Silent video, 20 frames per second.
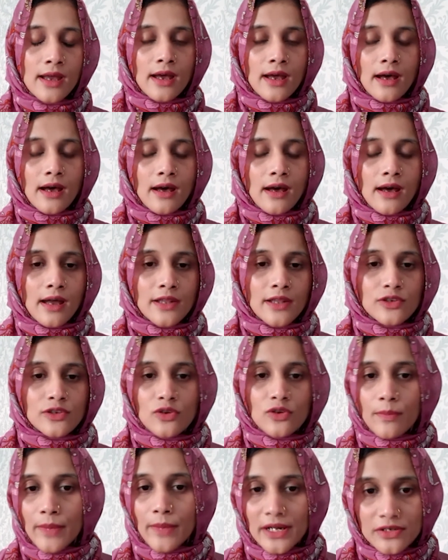and
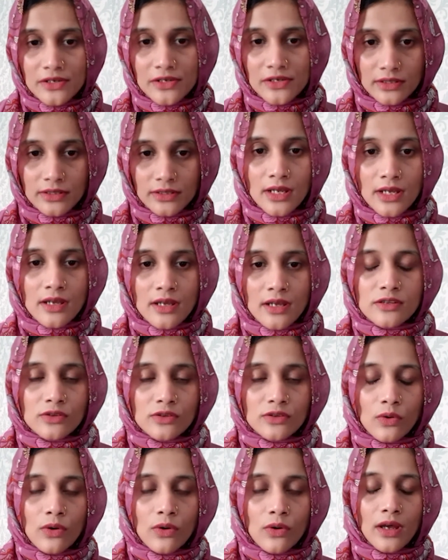your patron.
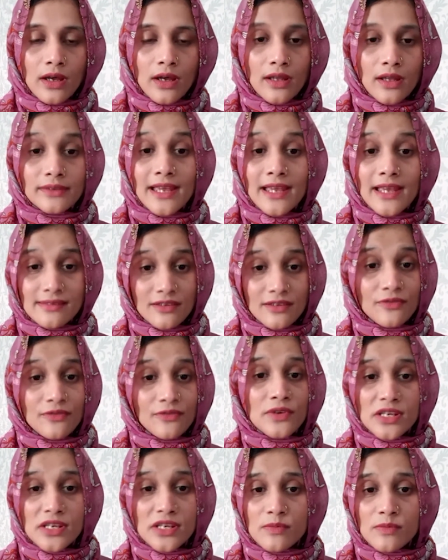So that's the
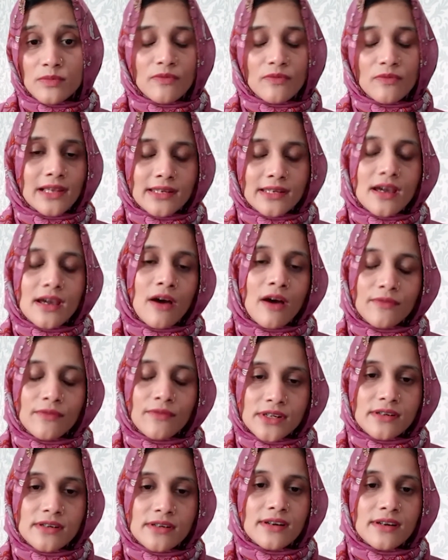freedom you will get
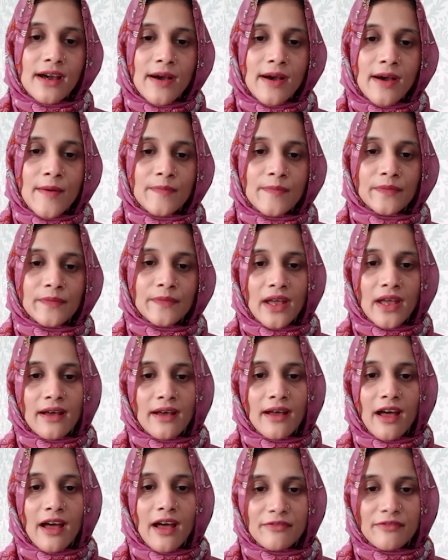after
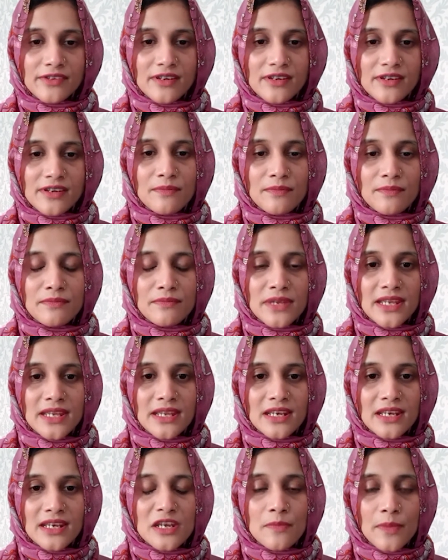after
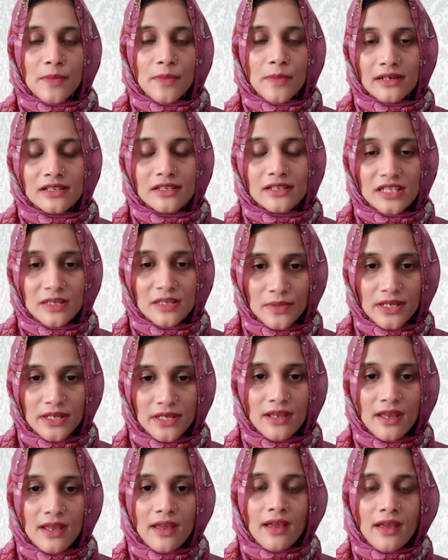being an independent
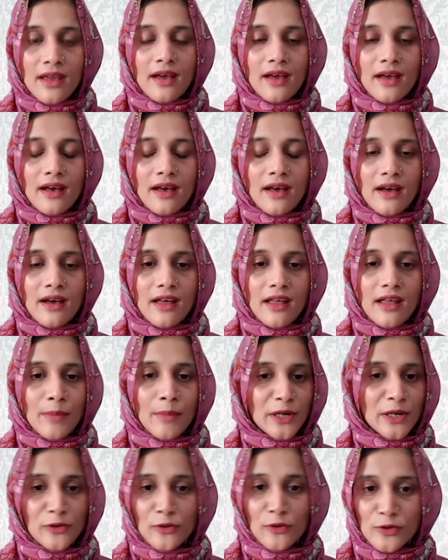GP,
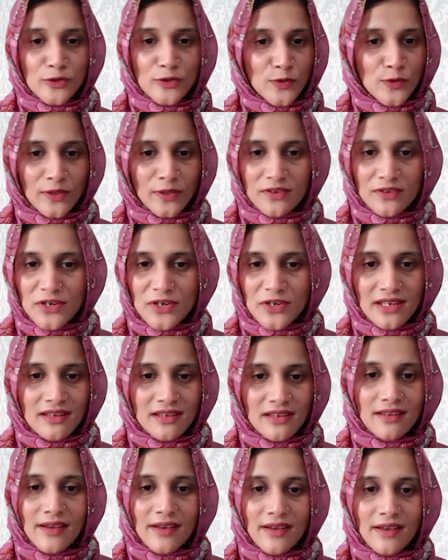but not during the
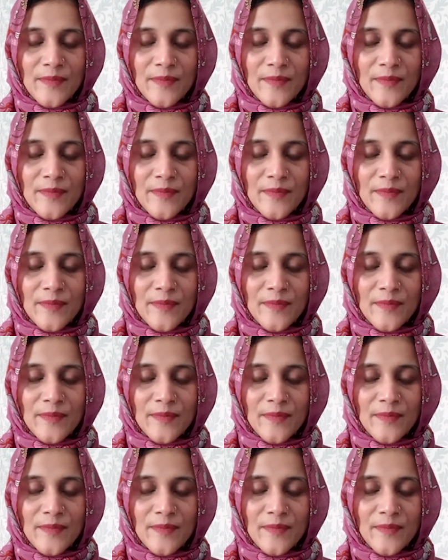training.